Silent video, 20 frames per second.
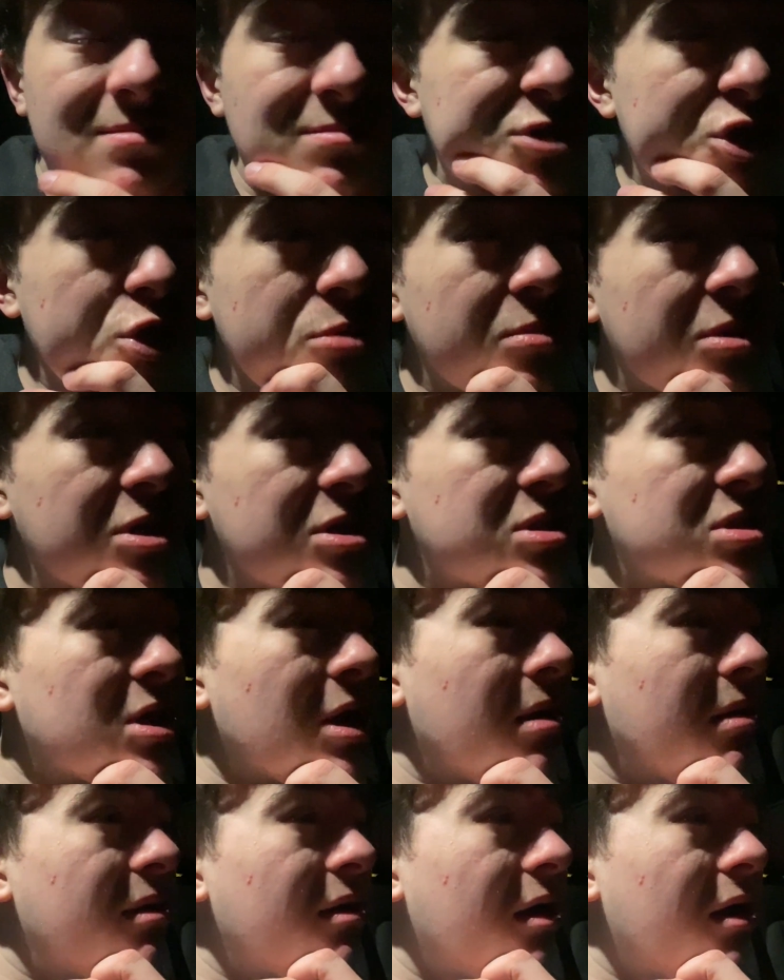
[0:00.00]
too much
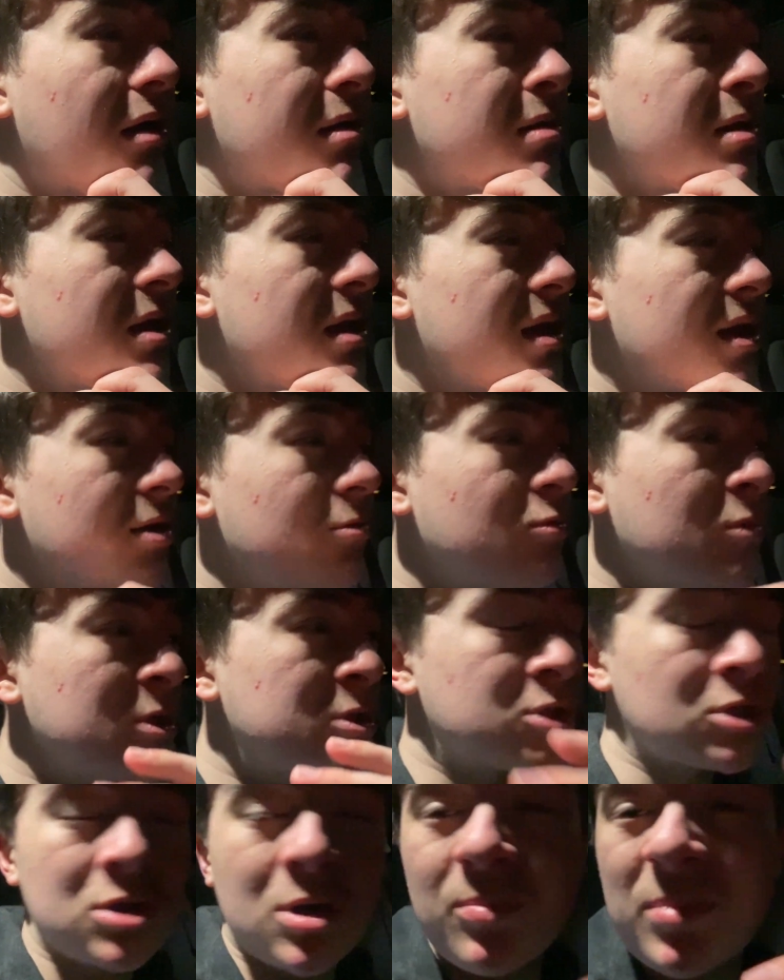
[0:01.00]
going on. We
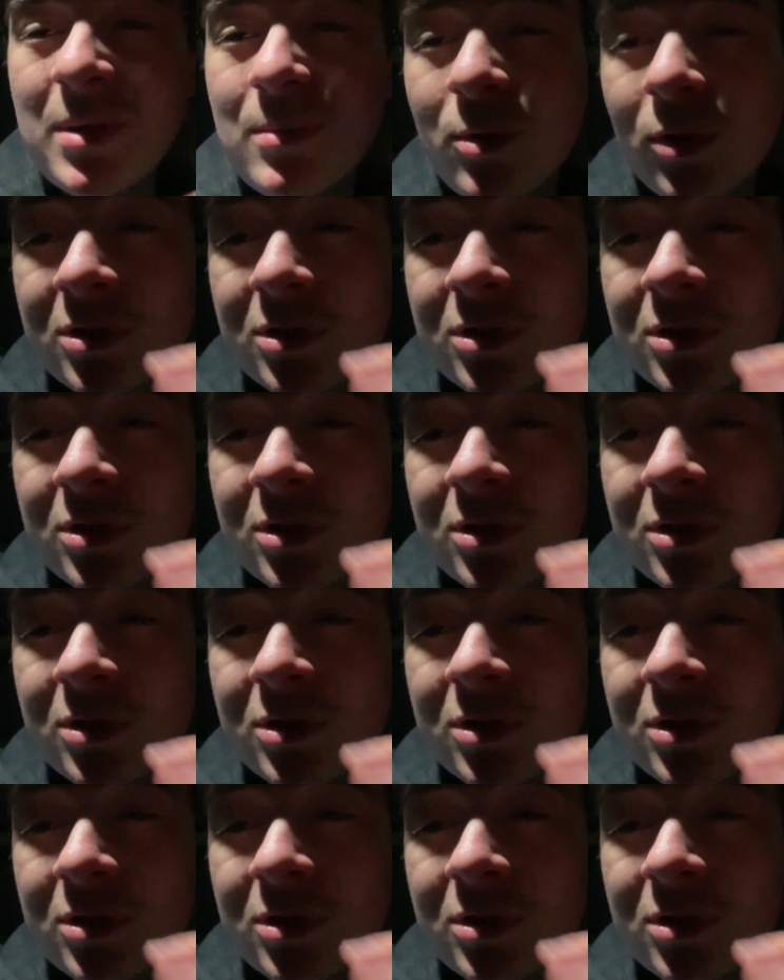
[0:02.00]
took a bit more